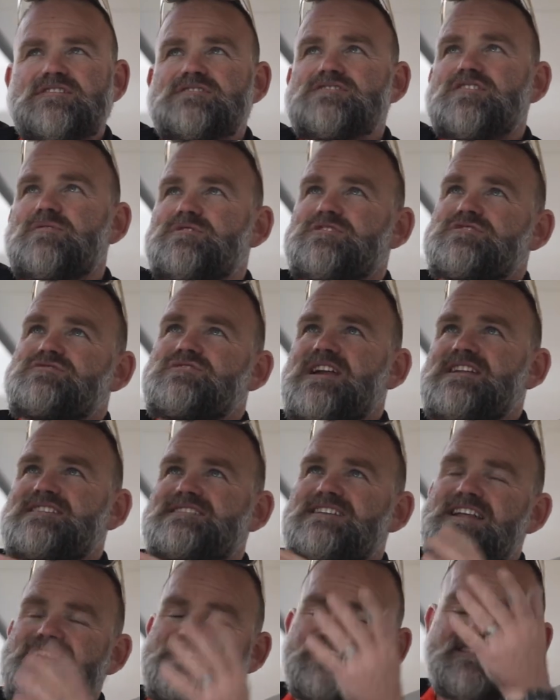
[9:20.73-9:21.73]
So we're just trying to
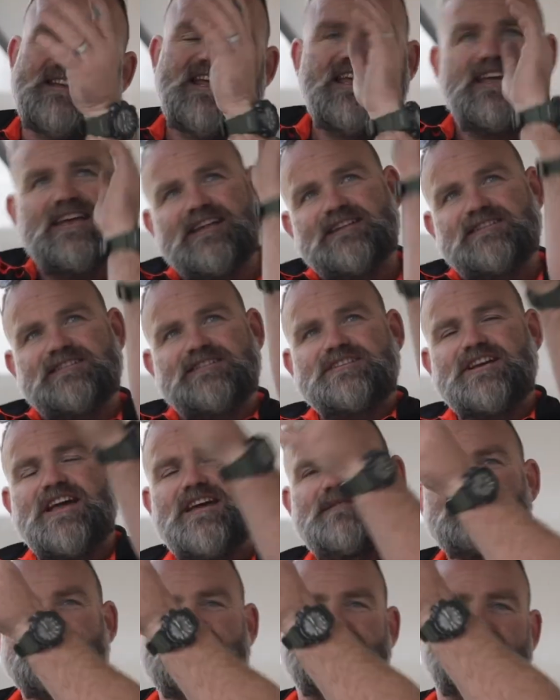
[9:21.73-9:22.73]
send the snake into
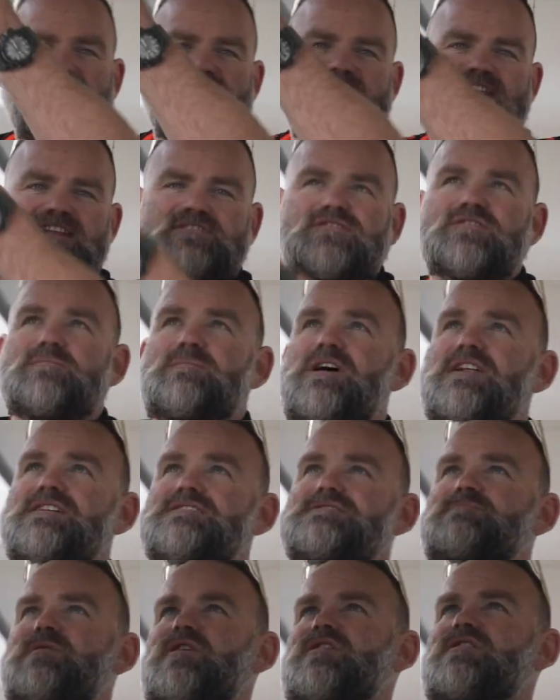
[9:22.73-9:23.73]
James to try and get to a better
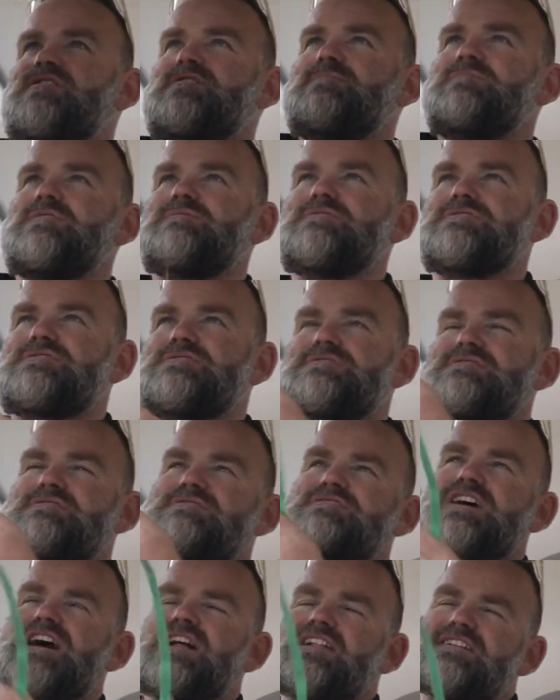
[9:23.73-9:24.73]
spot. But the
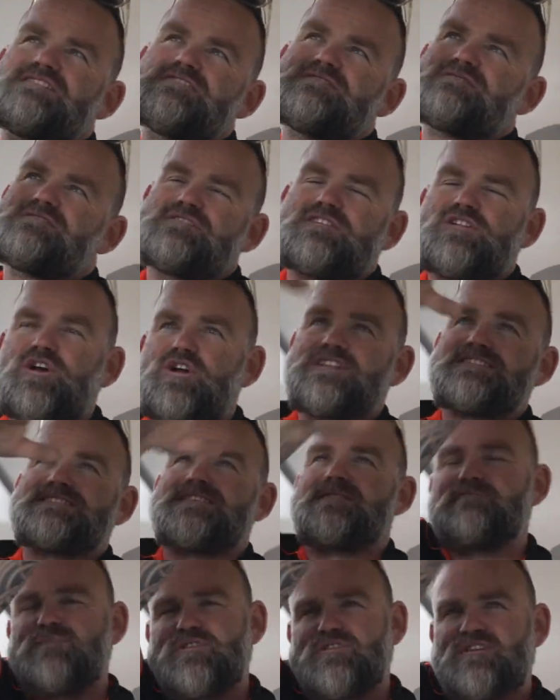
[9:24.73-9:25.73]
challenge is there's a lot of
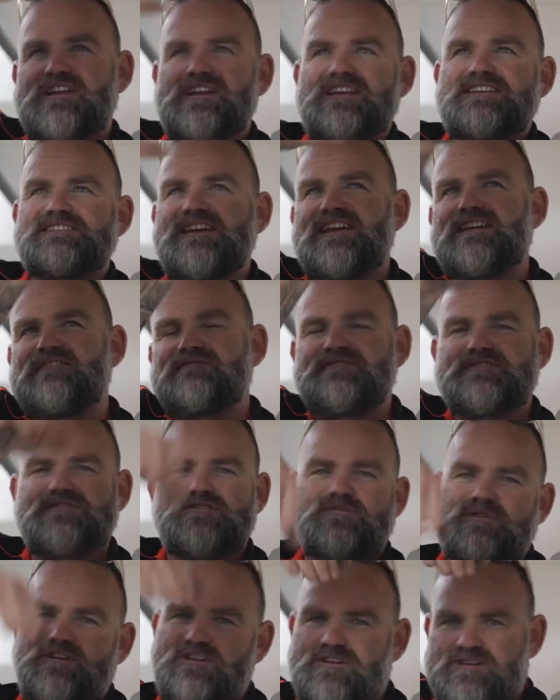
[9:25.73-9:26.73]
timber in these eaves,
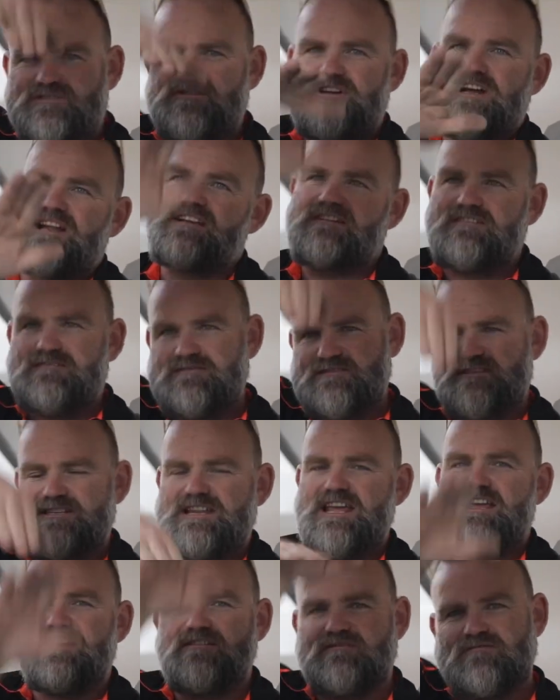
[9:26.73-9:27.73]
so we've got to try and
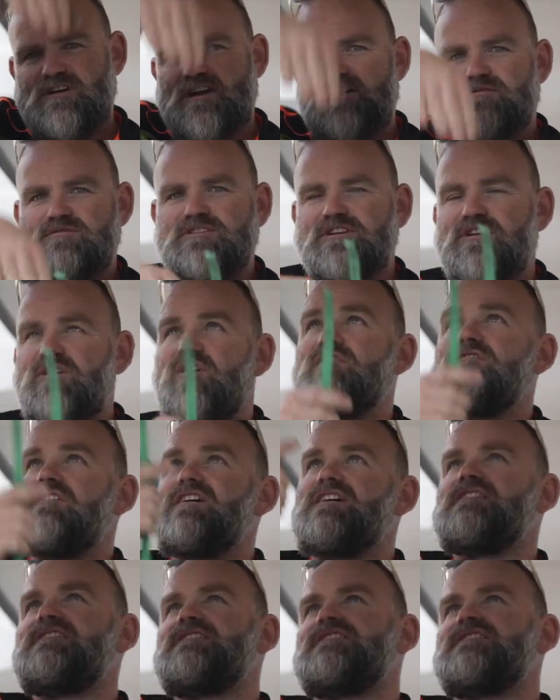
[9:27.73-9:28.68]
snake it round and over.